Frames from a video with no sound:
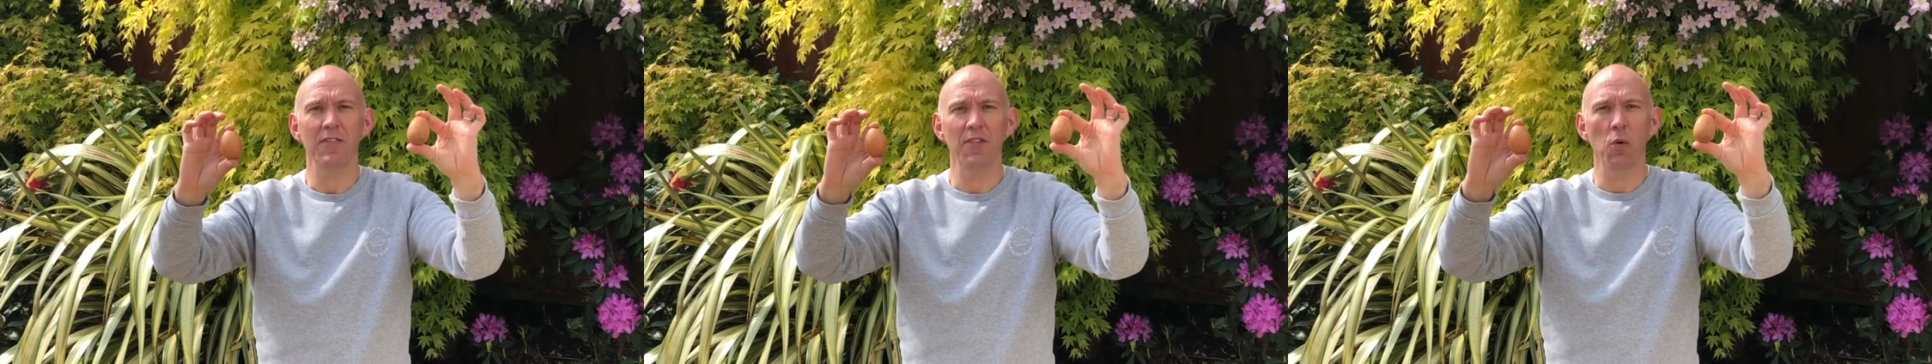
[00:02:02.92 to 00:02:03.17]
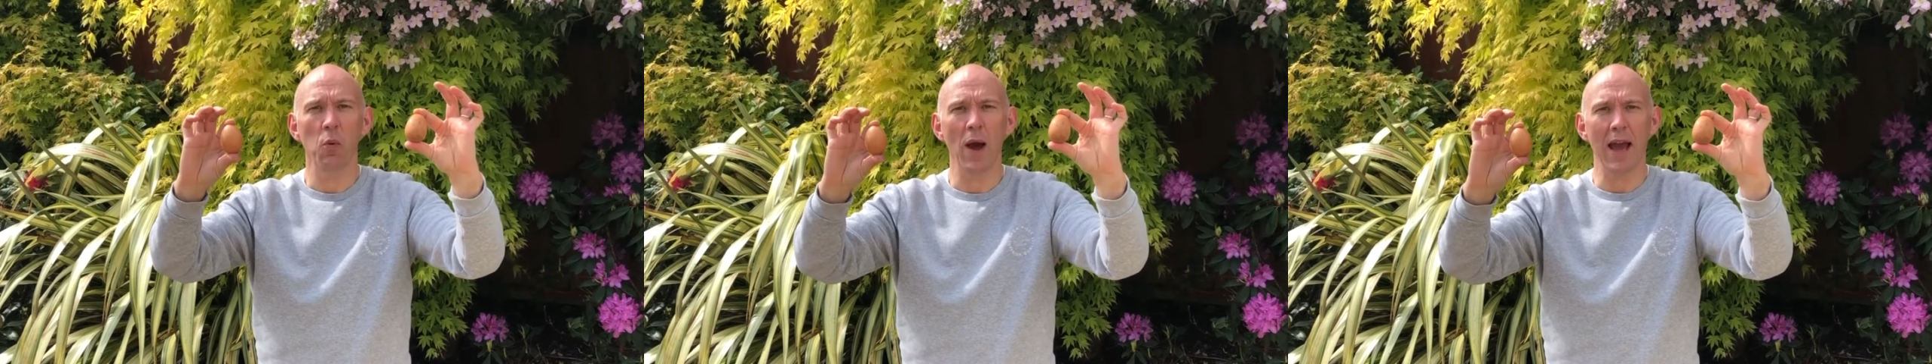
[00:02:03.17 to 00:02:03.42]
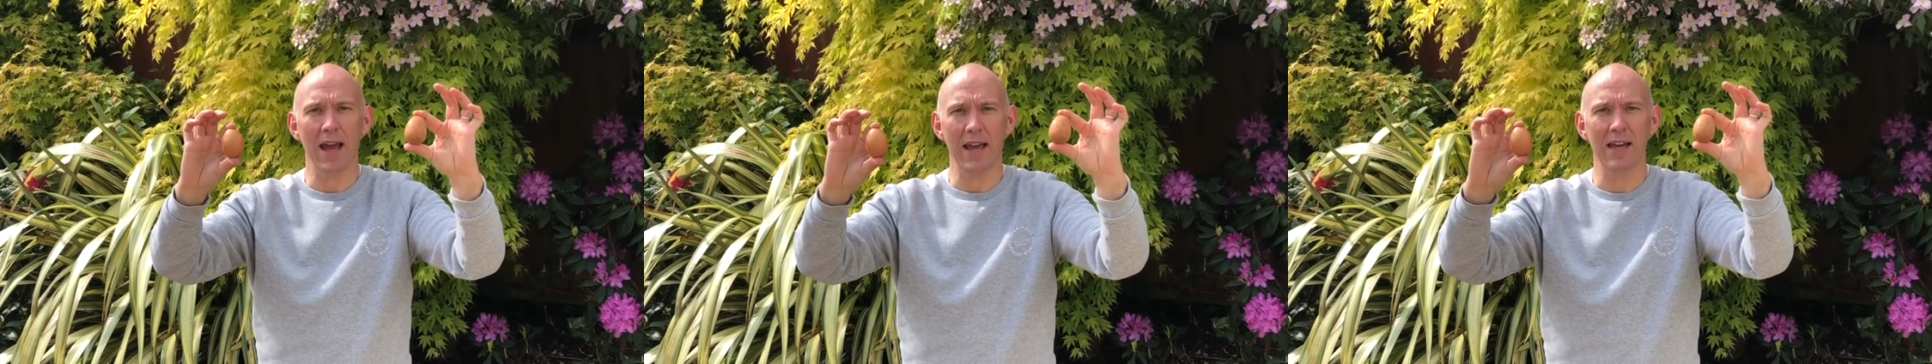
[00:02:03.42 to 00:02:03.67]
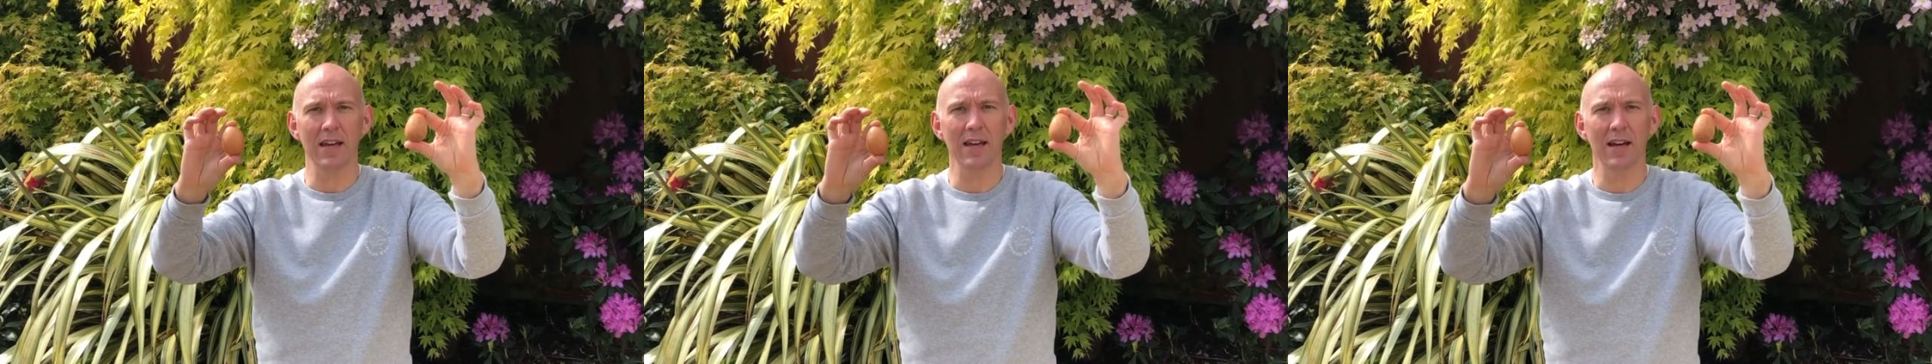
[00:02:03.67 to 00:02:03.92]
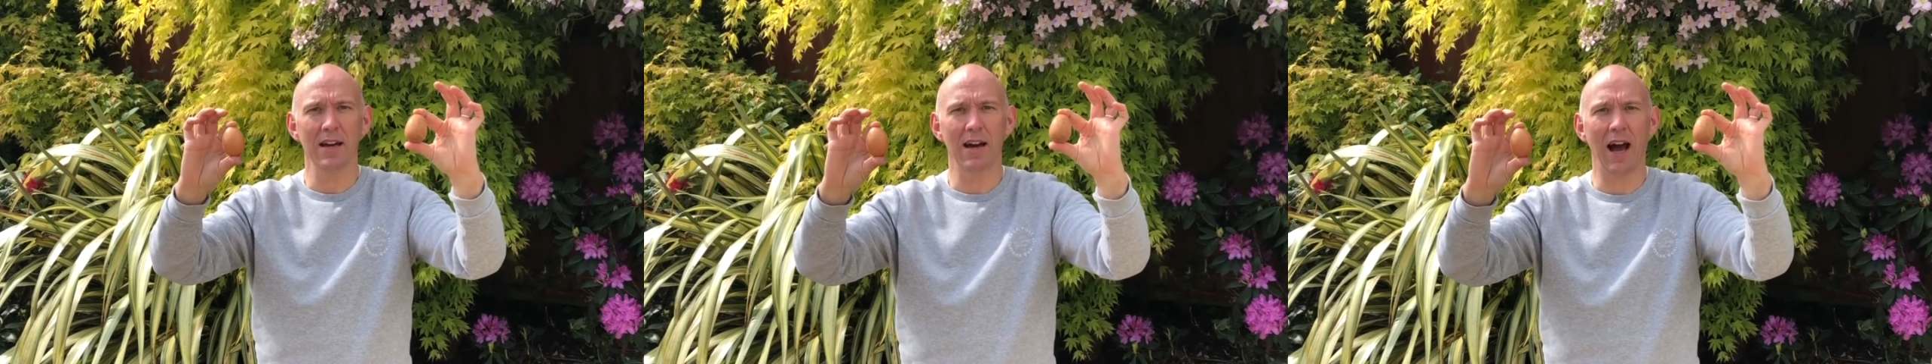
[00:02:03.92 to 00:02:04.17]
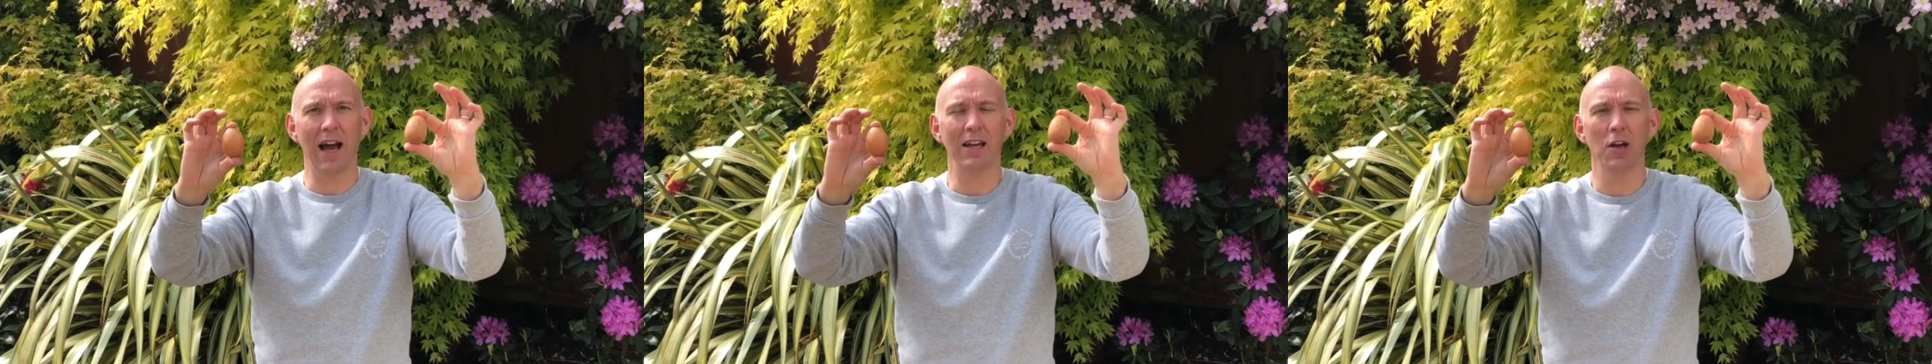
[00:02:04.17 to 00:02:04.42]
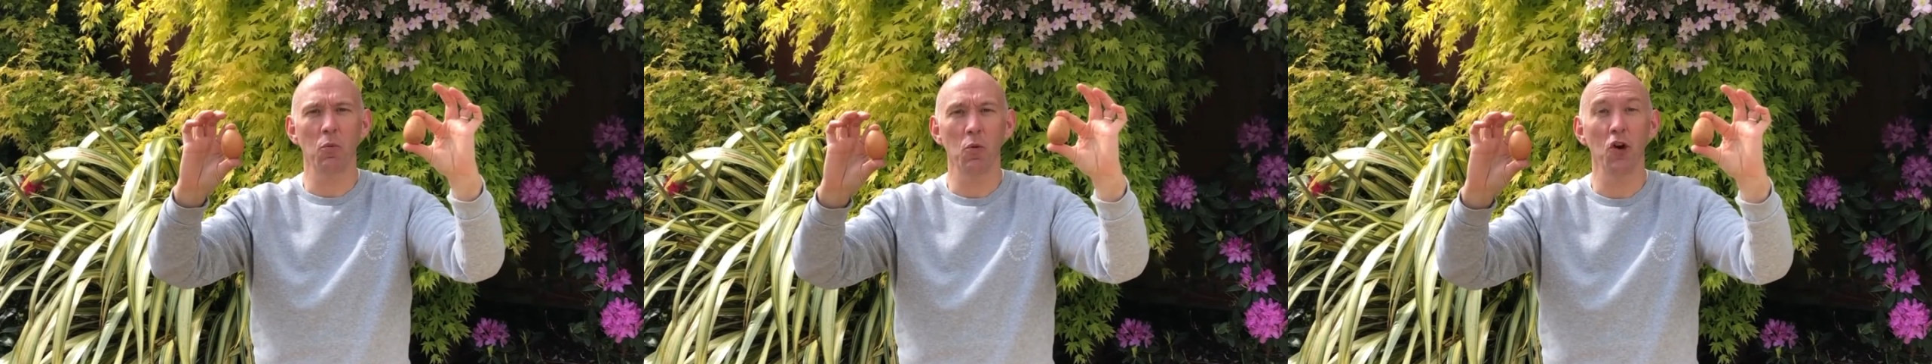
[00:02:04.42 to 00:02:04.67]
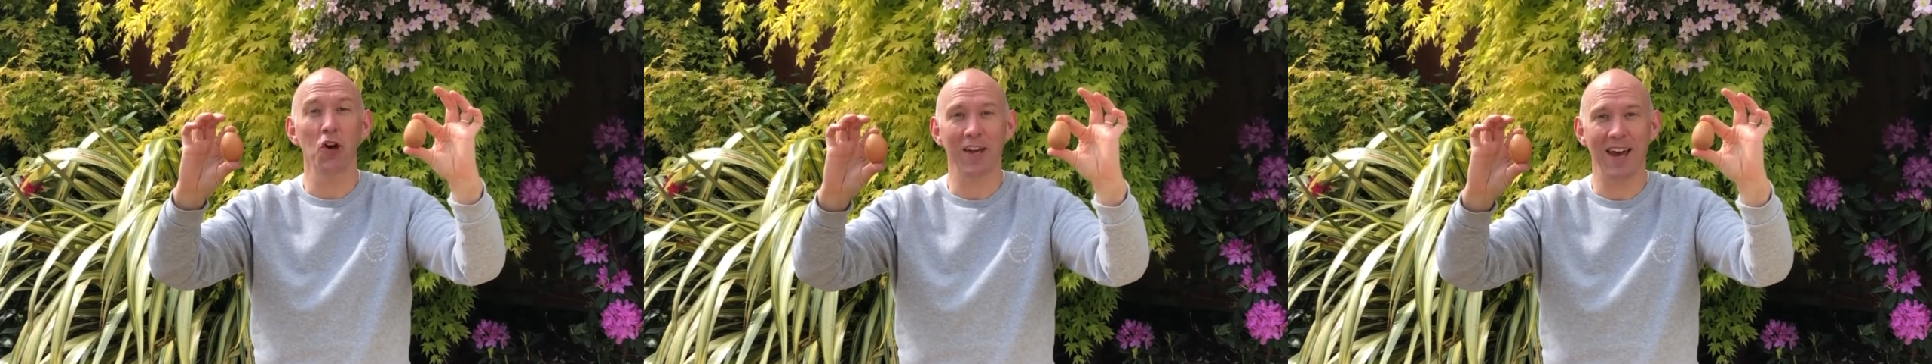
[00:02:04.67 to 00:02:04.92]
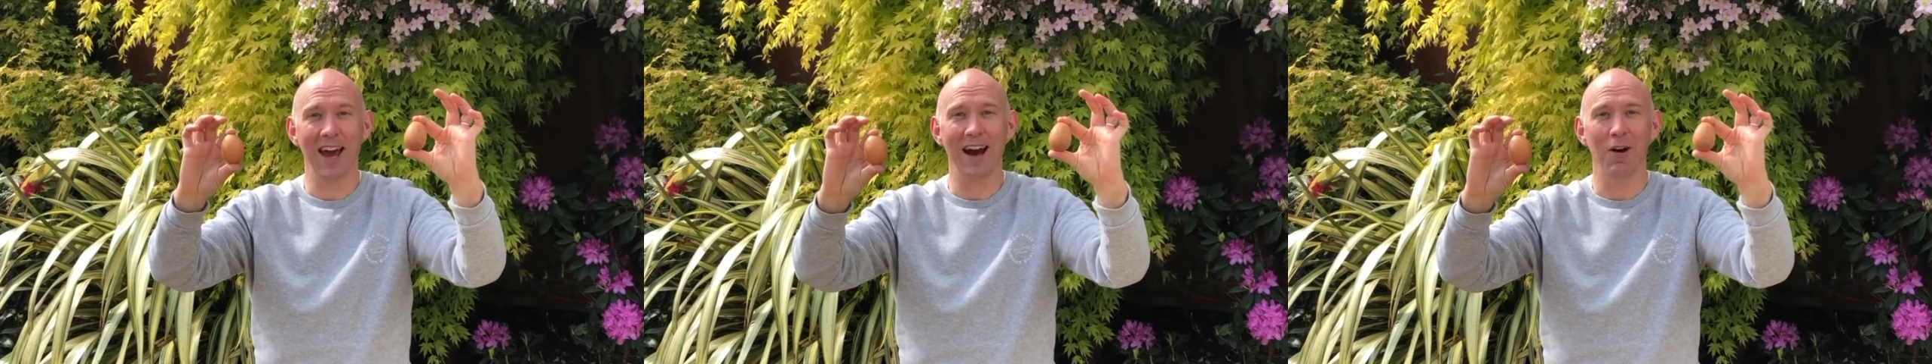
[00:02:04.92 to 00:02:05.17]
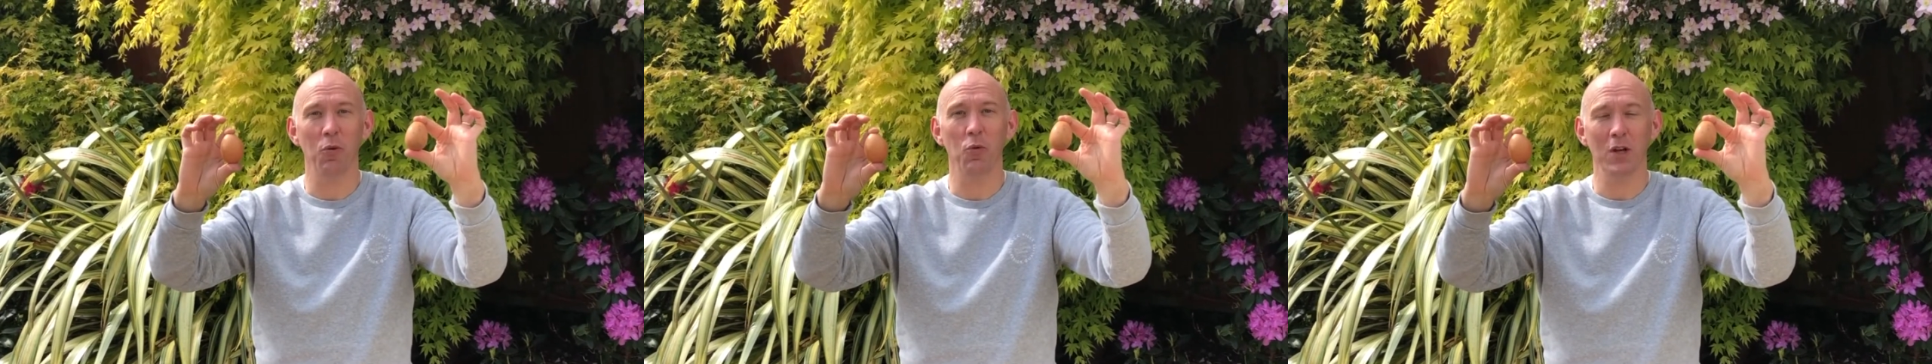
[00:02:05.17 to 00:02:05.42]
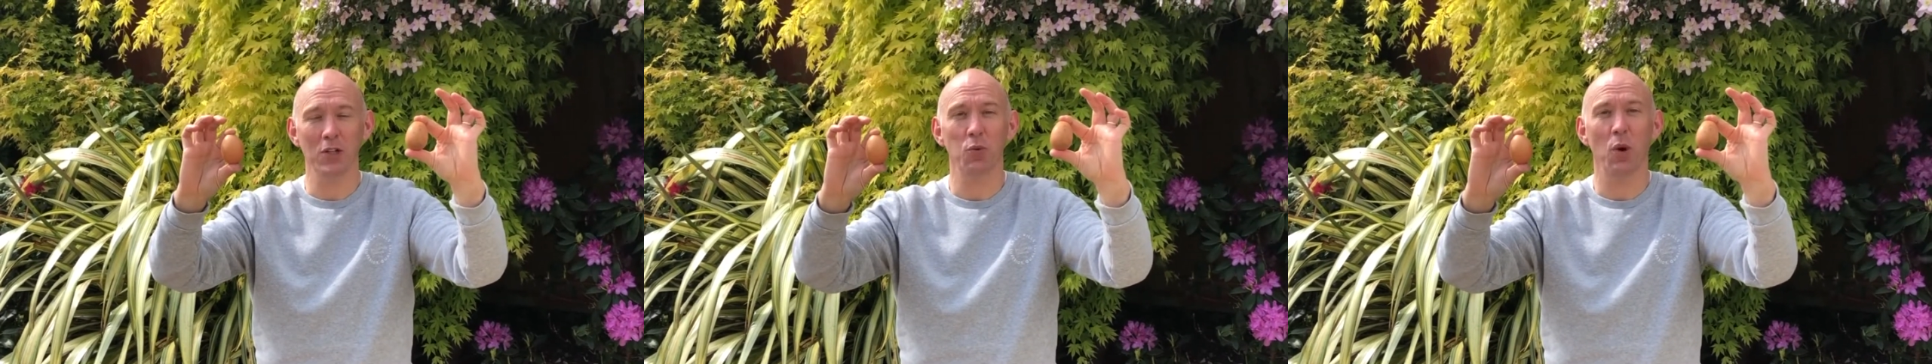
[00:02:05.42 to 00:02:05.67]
of a way I can work out which